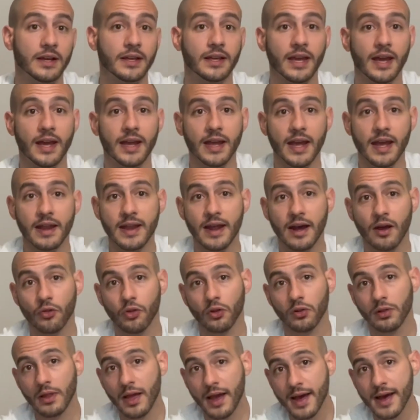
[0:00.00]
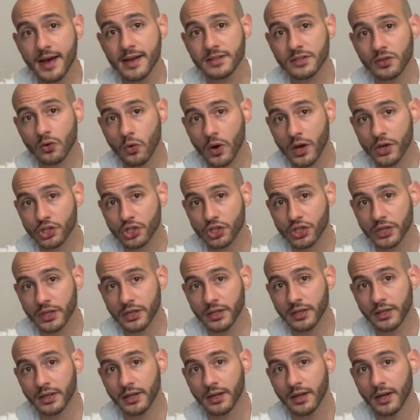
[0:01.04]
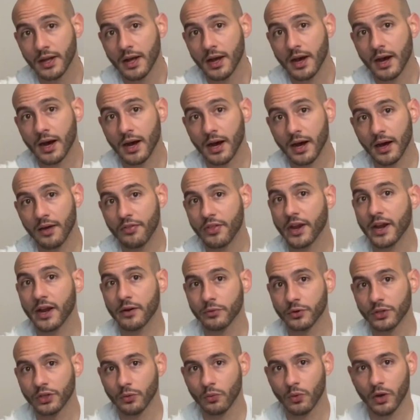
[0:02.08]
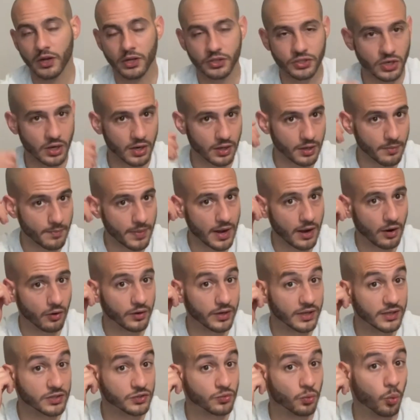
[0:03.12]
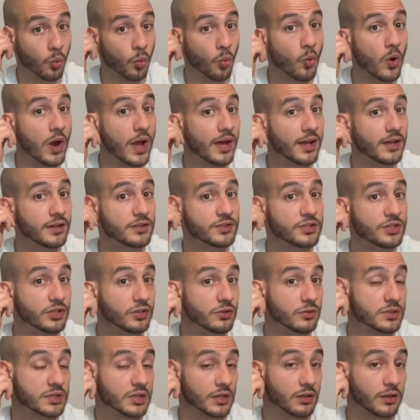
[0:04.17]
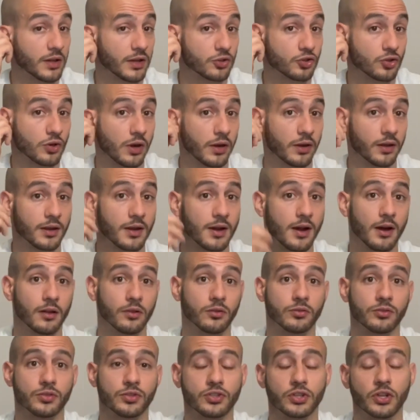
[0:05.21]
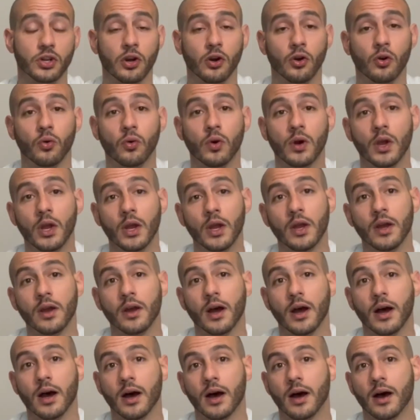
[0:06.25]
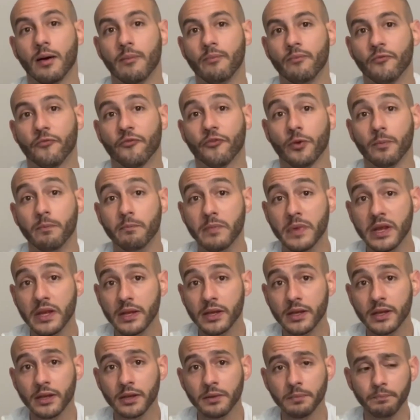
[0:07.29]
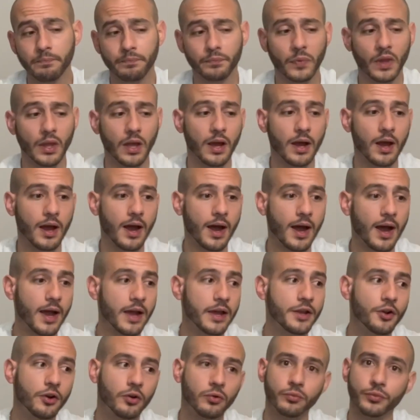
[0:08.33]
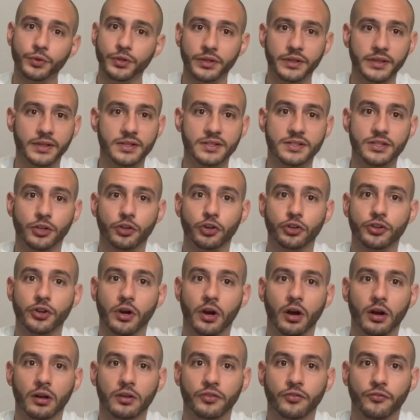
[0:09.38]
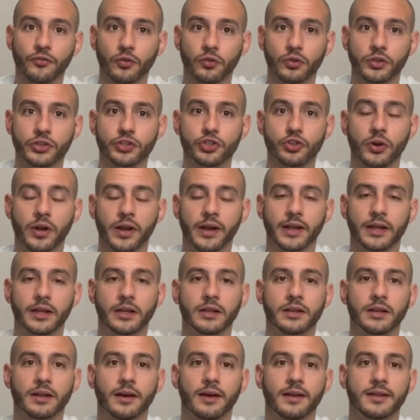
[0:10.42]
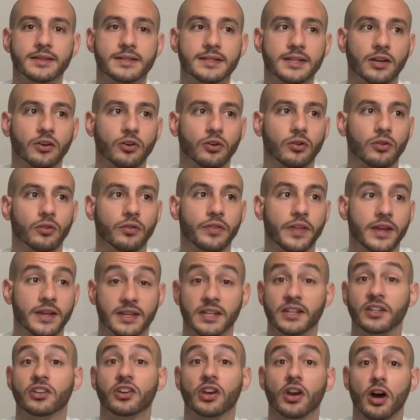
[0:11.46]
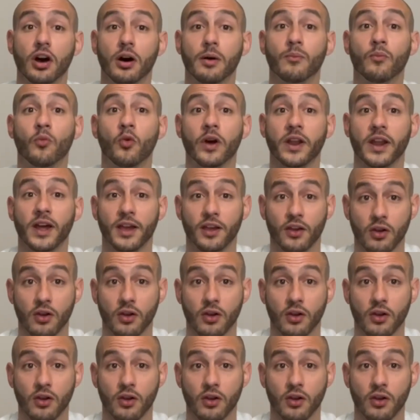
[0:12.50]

Okay, and now the last question that I really want to talk about is when to use an electronic collar. So for me, I don't really consider dogs fully trained until they can come when I